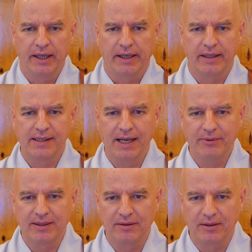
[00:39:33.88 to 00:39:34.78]
in Zen,
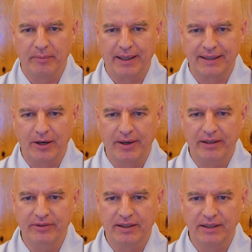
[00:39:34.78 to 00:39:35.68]
we talk about how
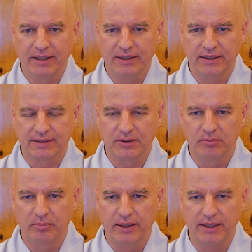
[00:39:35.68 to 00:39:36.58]
everything is
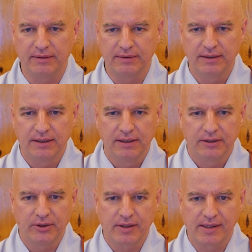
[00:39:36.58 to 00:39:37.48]
complete.
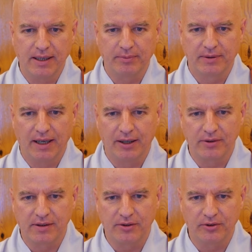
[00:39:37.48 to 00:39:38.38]
To accept our
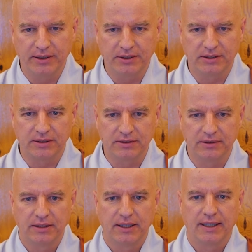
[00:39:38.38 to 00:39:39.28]
situation
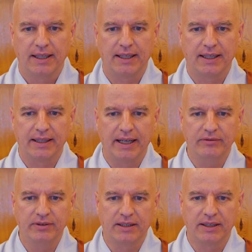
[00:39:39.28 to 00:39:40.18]
and that
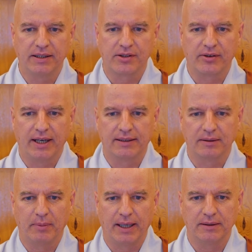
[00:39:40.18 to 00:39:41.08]
everything is
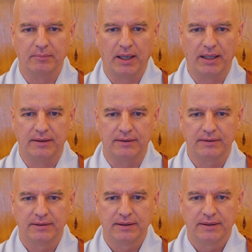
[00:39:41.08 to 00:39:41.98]
created by the mind.
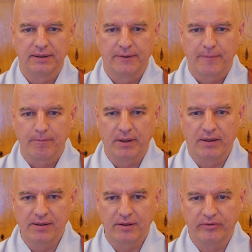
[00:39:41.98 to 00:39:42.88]

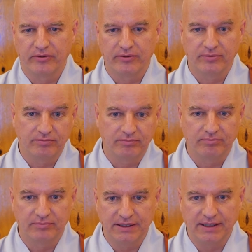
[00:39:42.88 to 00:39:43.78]
Because of
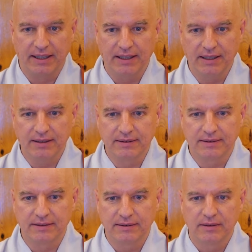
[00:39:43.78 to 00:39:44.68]
these
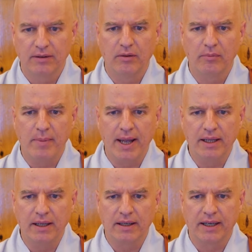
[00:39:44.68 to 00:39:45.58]
ideas,
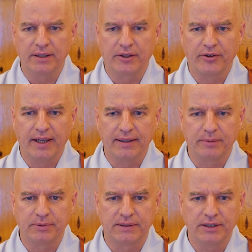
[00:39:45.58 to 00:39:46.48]
many can create a
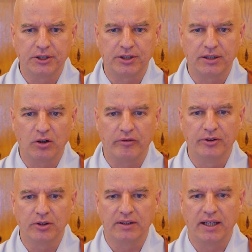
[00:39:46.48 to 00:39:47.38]
position of
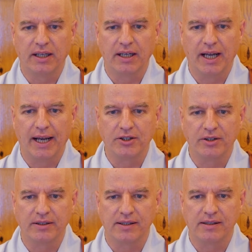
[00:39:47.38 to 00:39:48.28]
not taking action
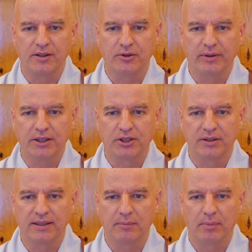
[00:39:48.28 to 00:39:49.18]
in a
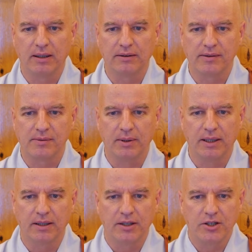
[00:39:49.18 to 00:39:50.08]
situation that bothers
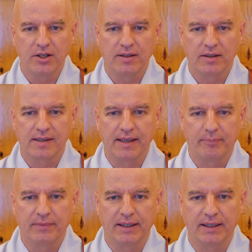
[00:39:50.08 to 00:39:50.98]
me and just
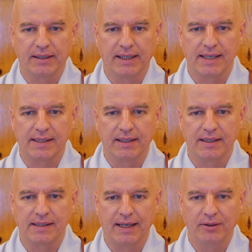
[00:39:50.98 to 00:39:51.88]
accepting it as it
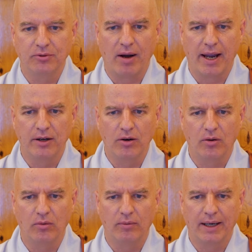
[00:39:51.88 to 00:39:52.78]
is. How do I
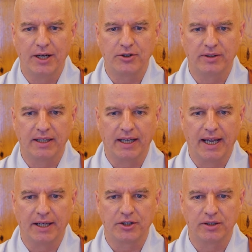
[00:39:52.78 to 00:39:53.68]
know when I should take
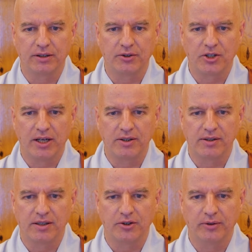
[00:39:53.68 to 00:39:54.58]
action to change the
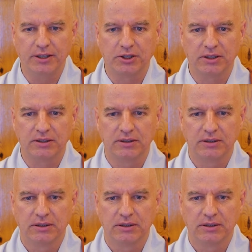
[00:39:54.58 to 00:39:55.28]
situation